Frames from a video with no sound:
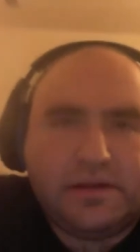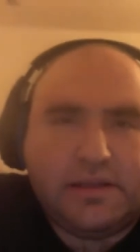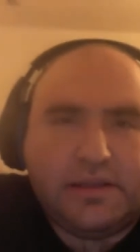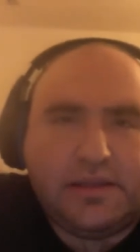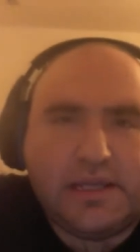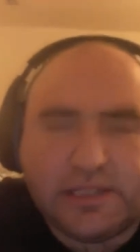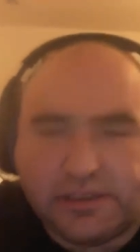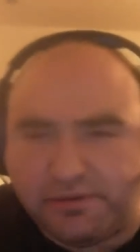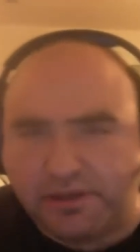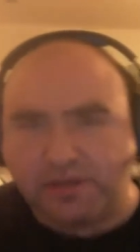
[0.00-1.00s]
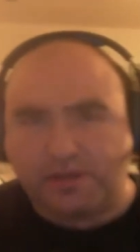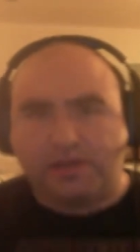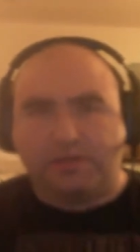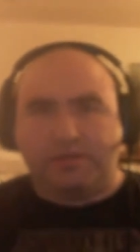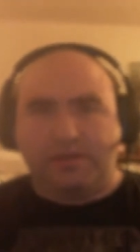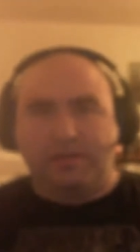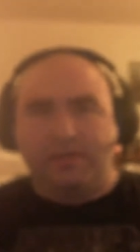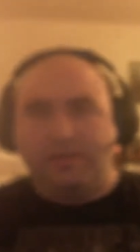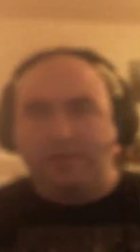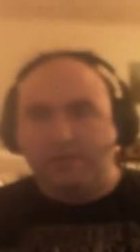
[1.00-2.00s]
Okay. This should be good. Okay.
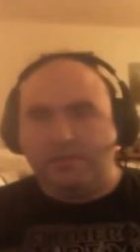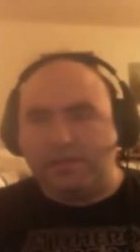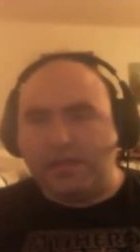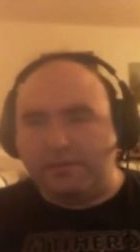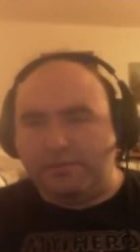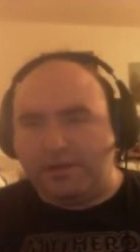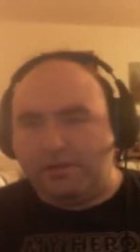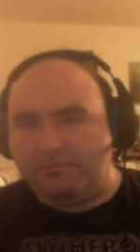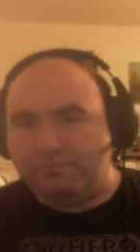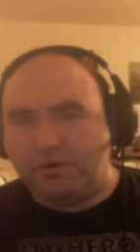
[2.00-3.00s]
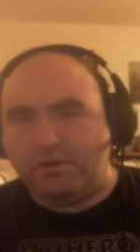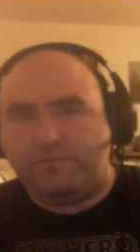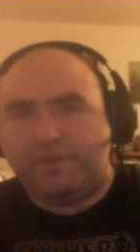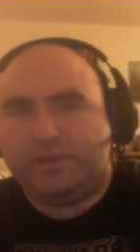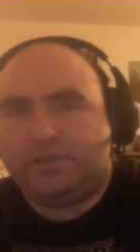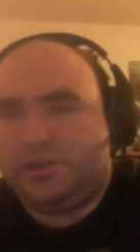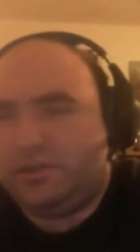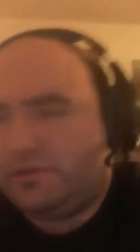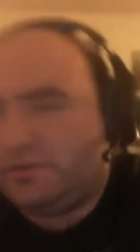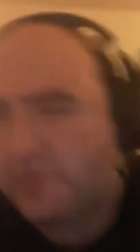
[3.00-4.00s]
There we go.
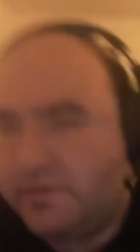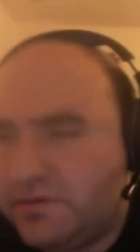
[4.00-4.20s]
Perfection.